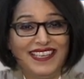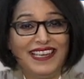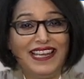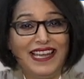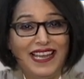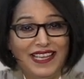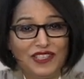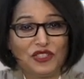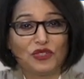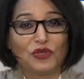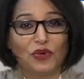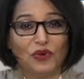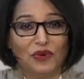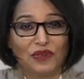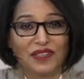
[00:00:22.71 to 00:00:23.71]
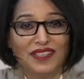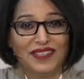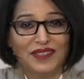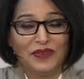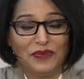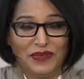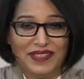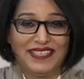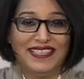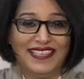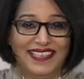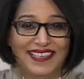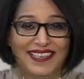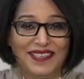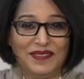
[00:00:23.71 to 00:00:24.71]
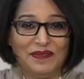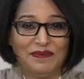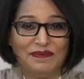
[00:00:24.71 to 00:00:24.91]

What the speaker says: Let's Talk with Neena.